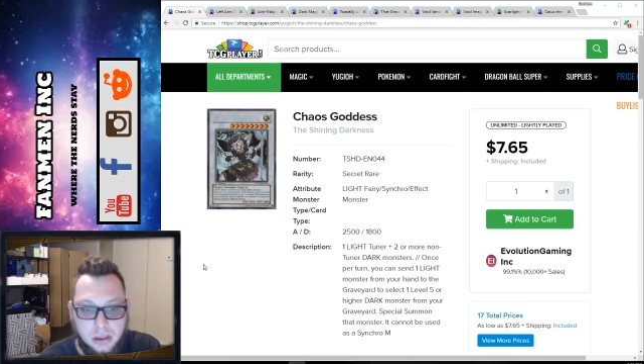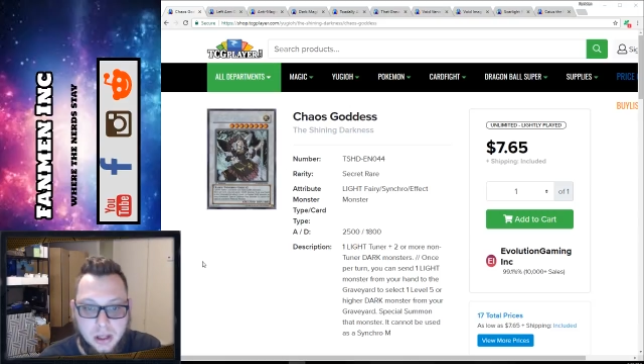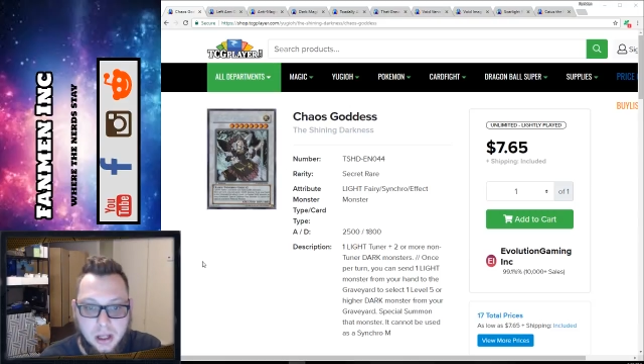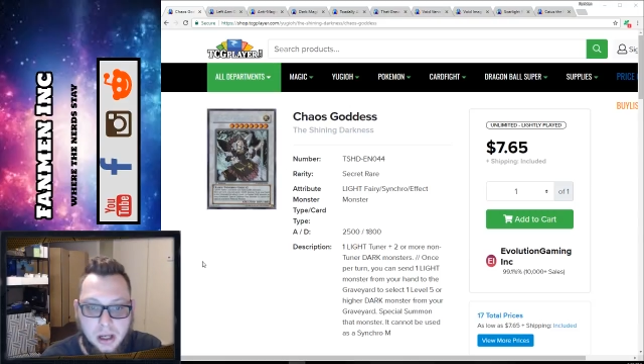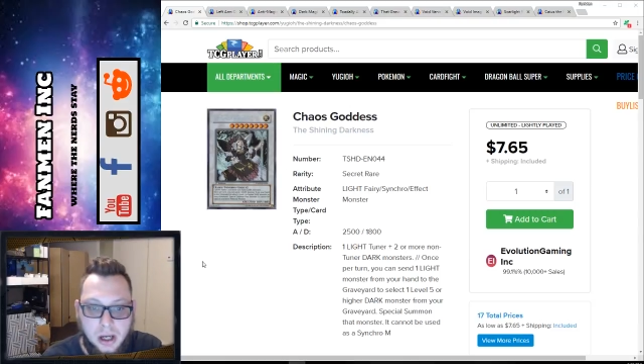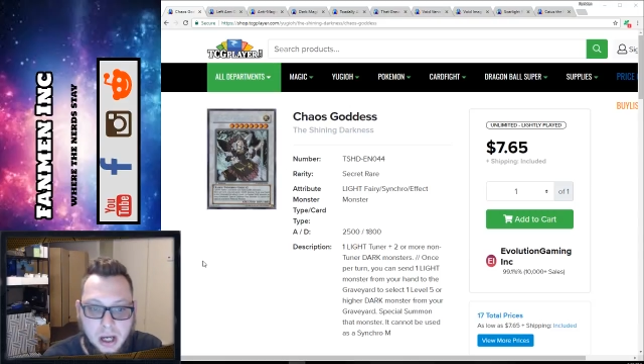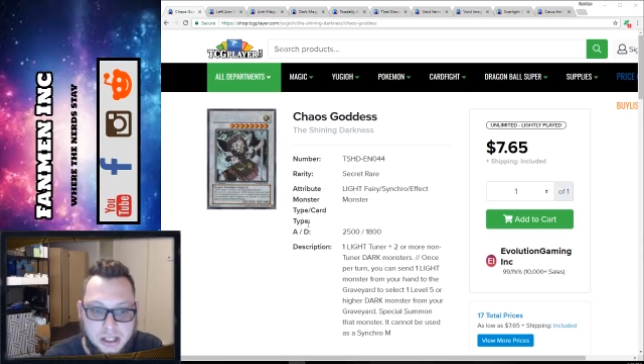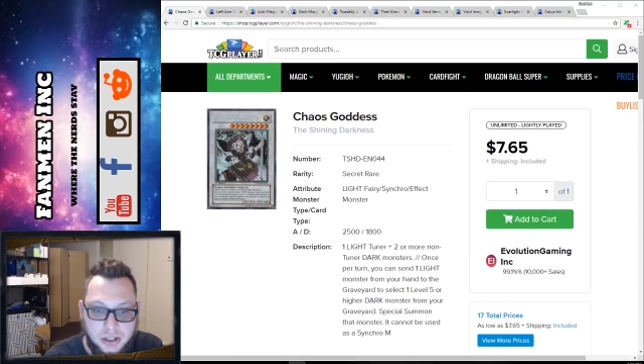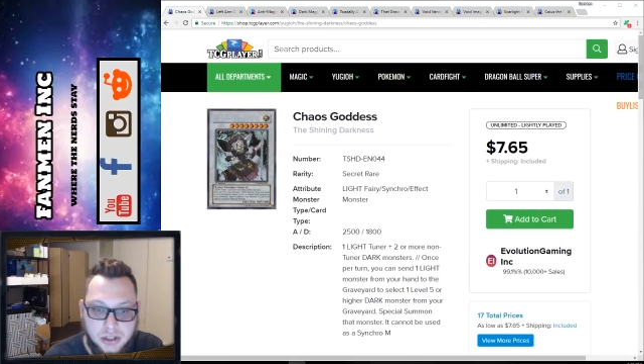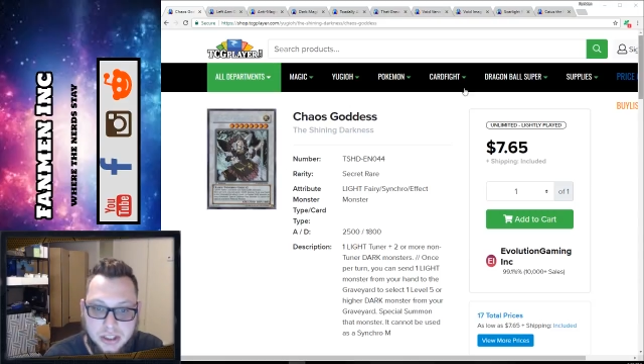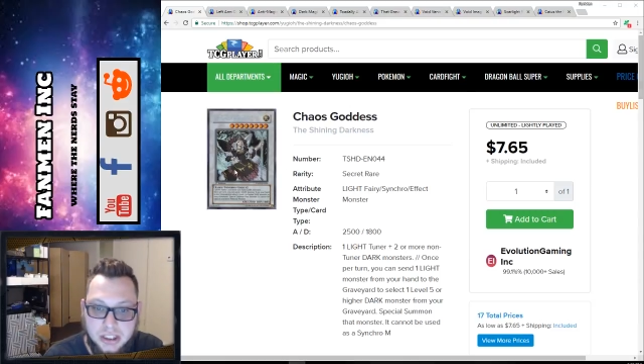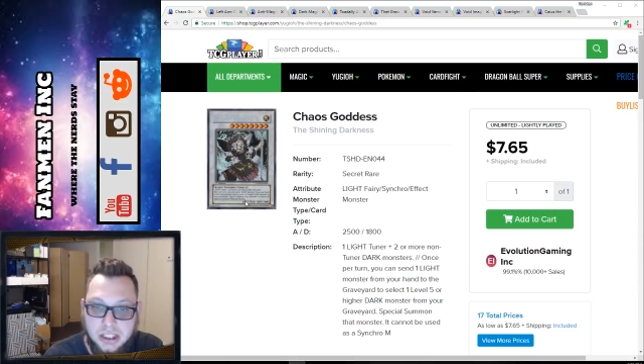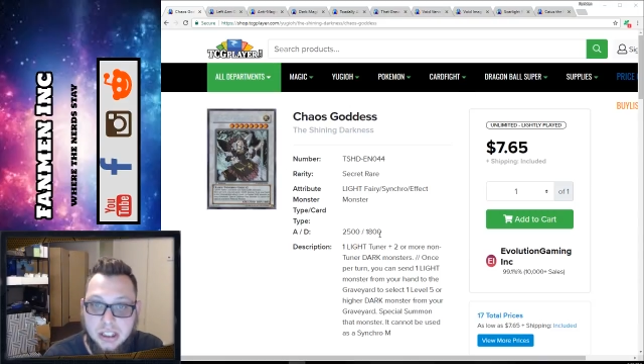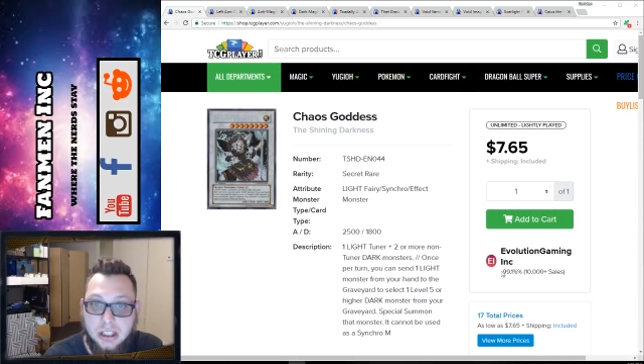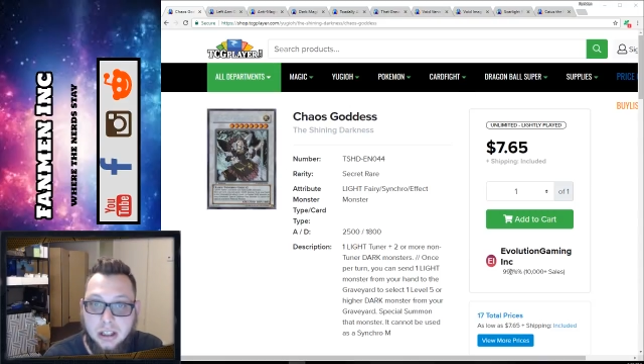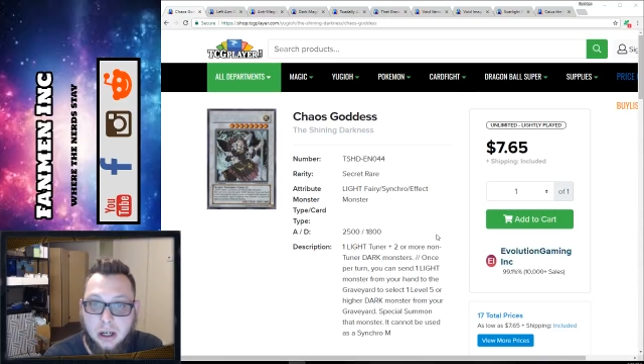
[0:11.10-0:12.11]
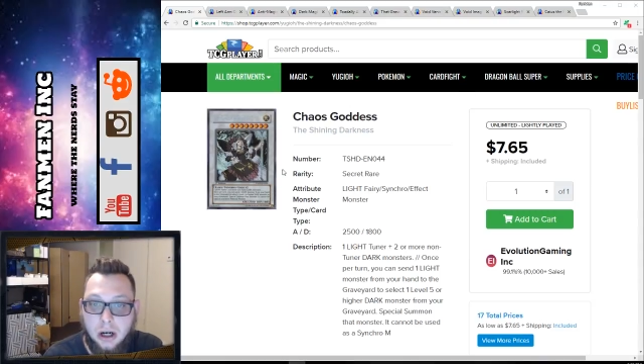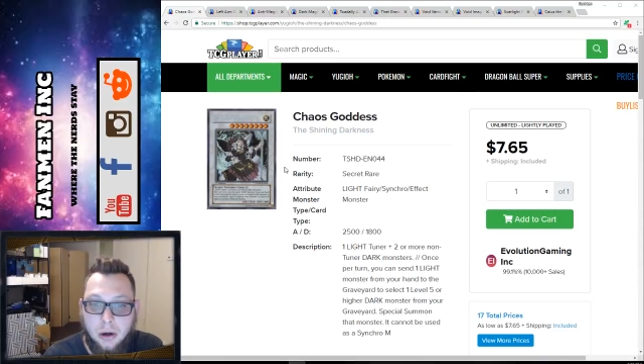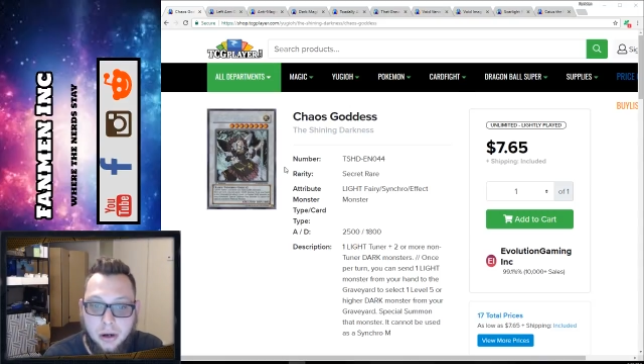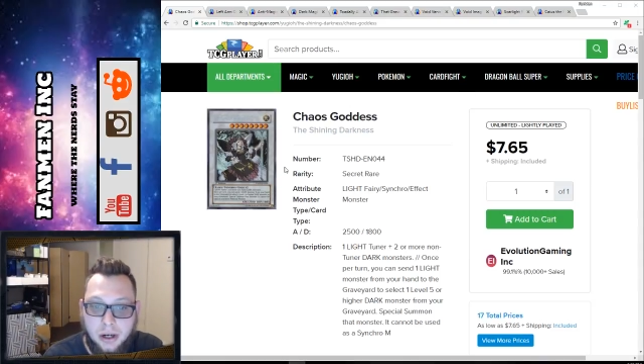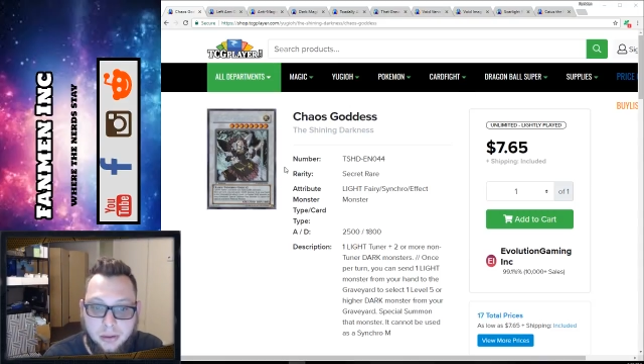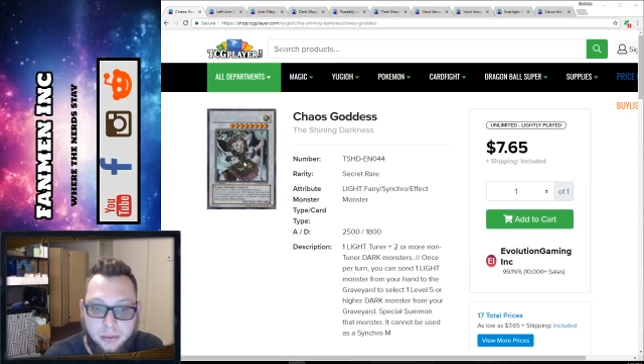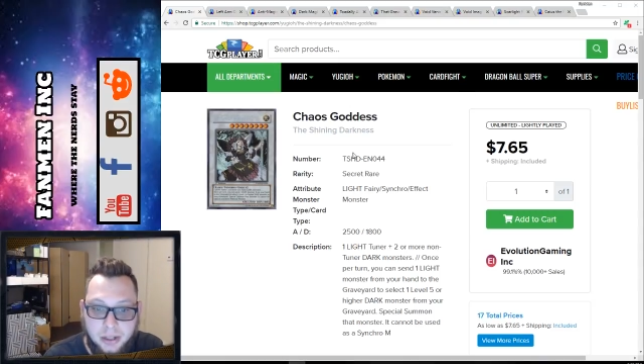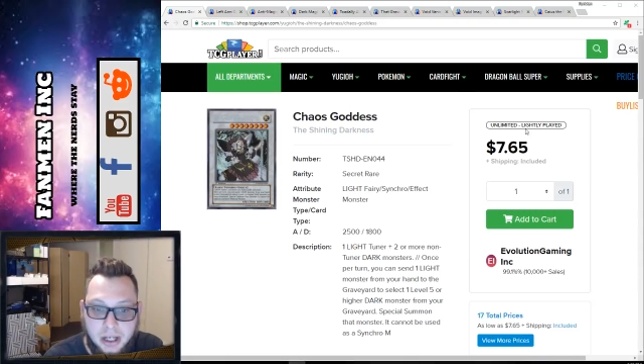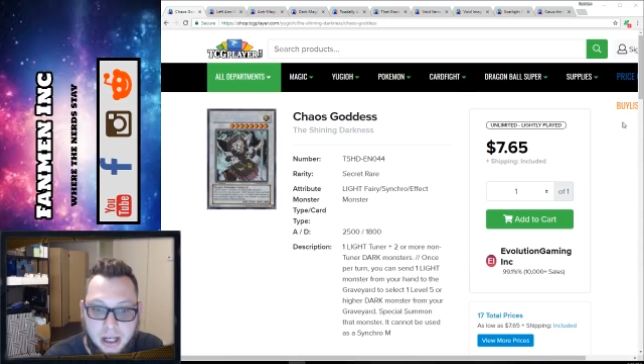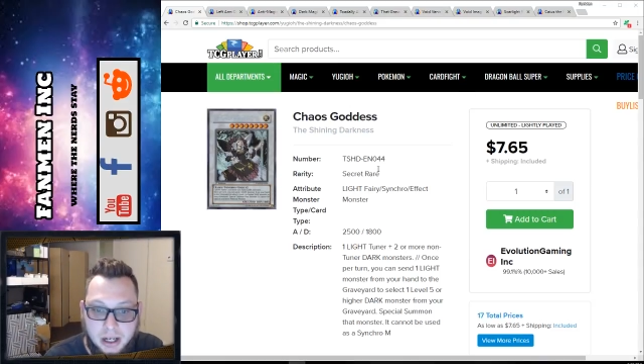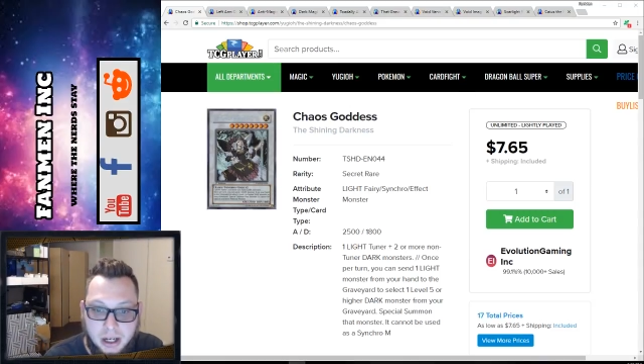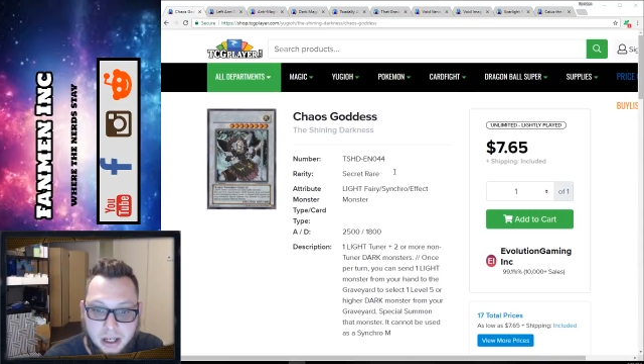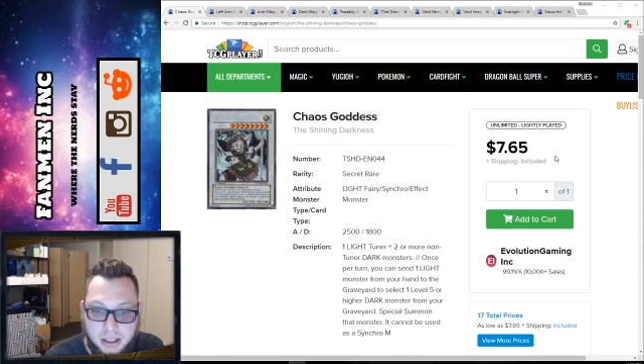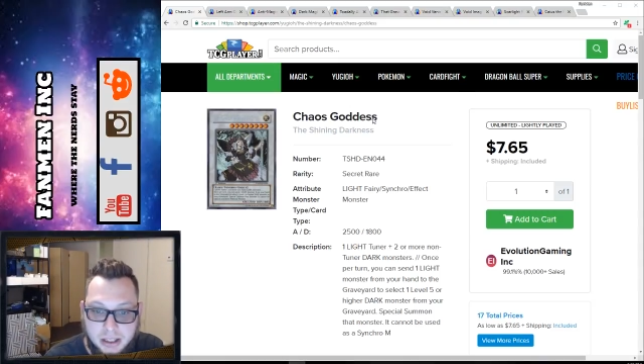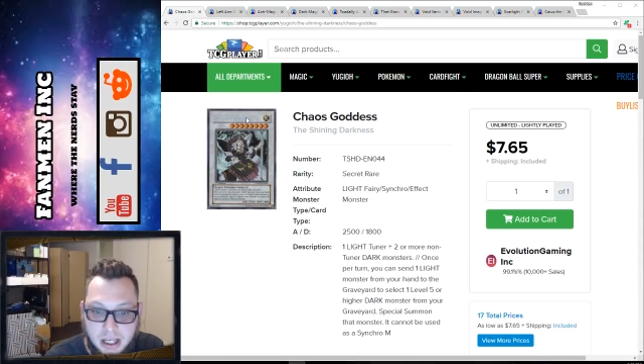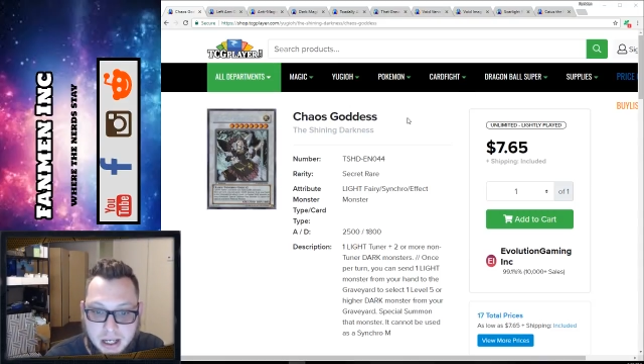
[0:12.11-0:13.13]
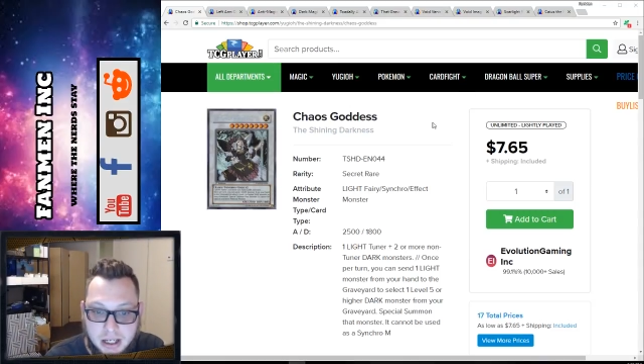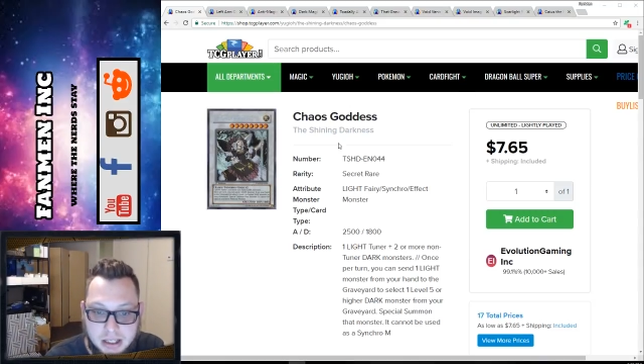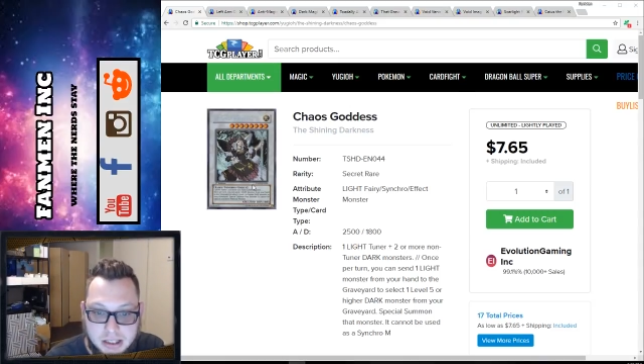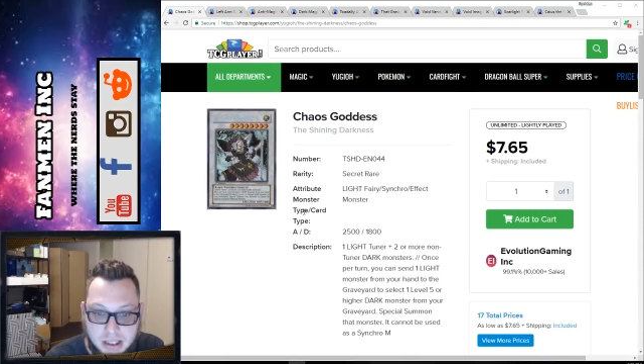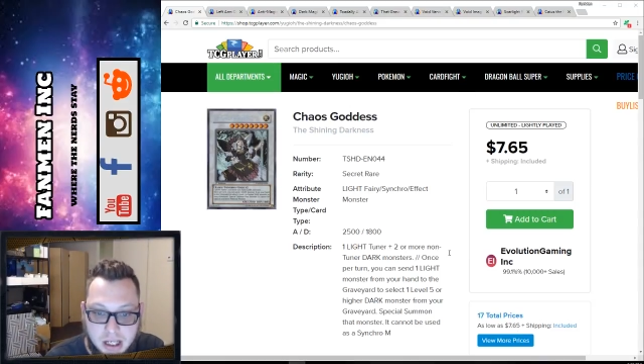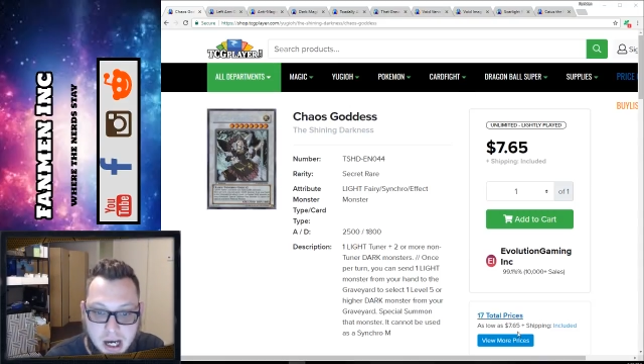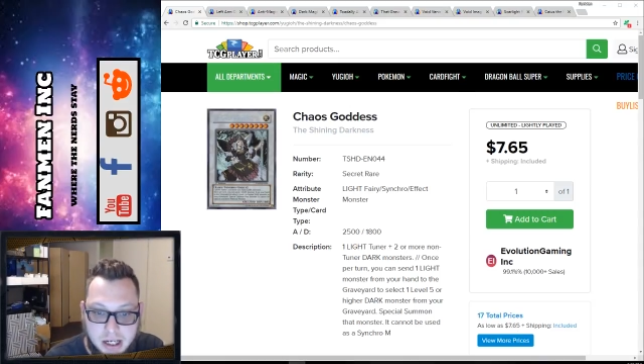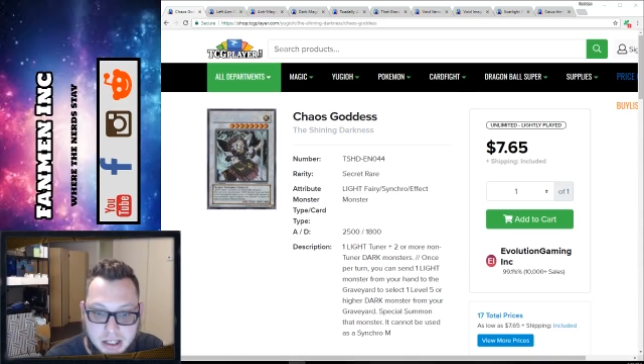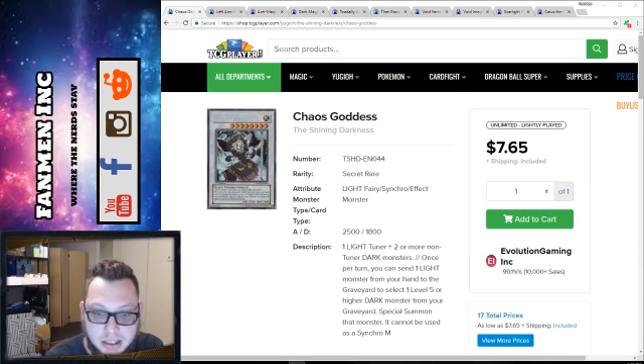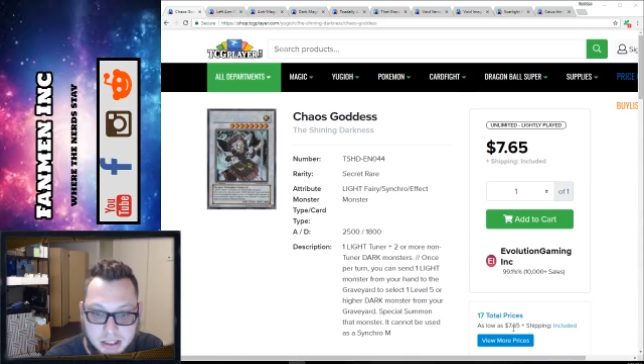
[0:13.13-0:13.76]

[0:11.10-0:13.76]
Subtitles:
As you can see here already, we got a Chaos Goddess,